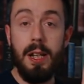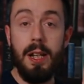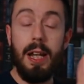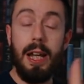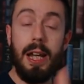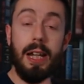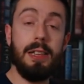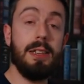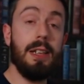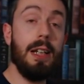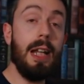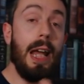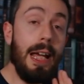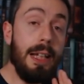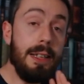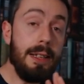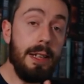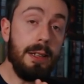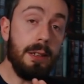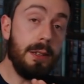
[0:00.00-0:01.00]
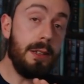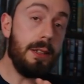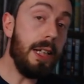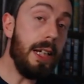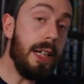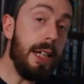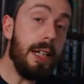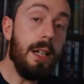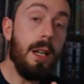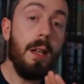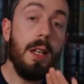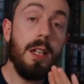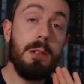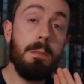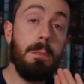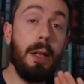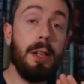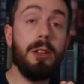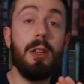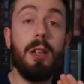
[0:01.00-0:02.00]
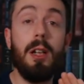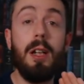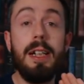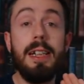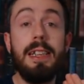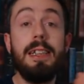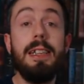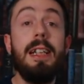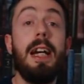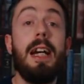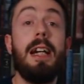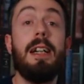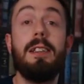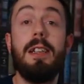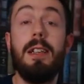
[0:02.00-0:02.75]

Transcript: It's an S S D specialised NAS.